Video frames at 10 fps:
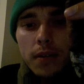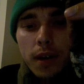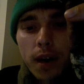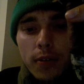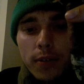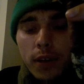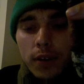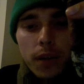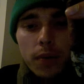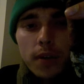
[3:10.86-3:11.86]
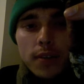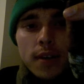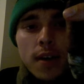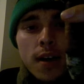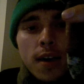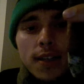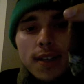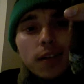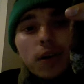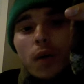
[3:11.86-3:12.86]
however long that was, it
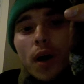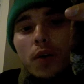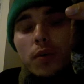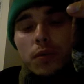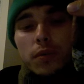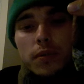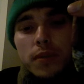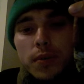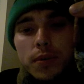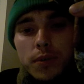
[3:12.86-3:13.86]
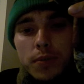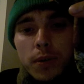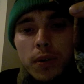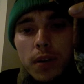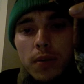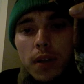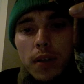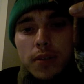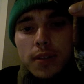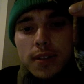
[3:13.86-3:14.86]
didn't go out because I wasn't smoking it while
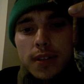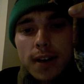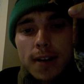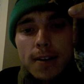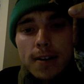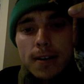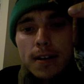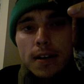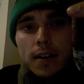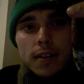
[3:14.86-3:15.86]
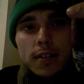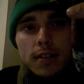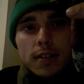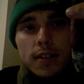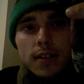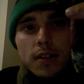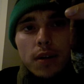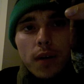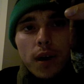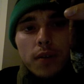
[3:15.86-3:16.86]
I was inside, and it didn't
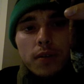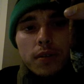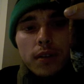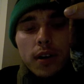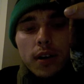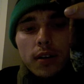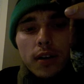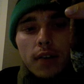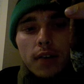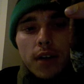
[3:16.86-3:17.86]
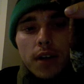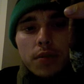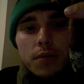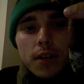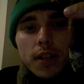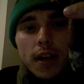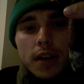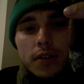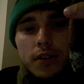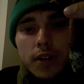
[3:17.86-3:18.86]
go out. Haven't had to relight
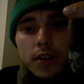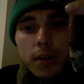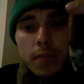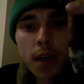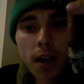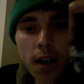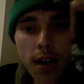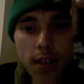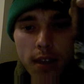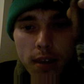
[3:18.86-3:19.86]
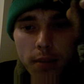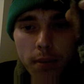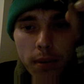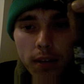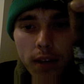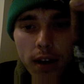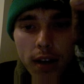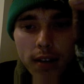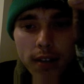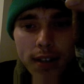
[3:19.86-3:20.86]
or touch up. The burn line
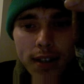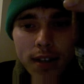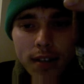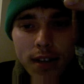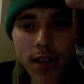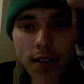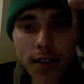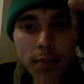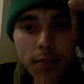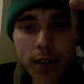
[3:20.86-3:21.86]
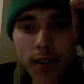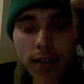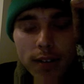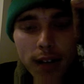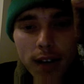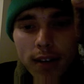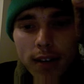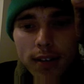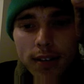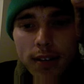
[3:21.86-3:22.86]
is a little slanted, but God,
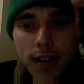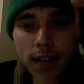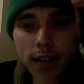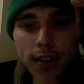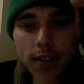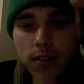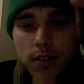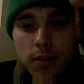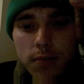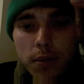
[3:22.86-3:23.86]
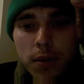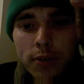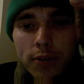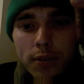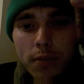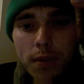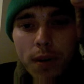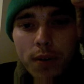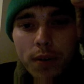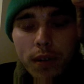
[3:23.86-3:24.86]
that's just beautiful
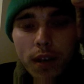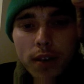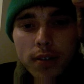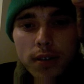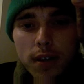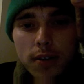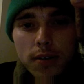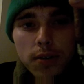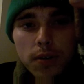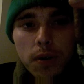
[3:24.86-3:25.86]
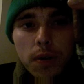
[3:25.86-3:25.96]
compared to a lot of cigars. So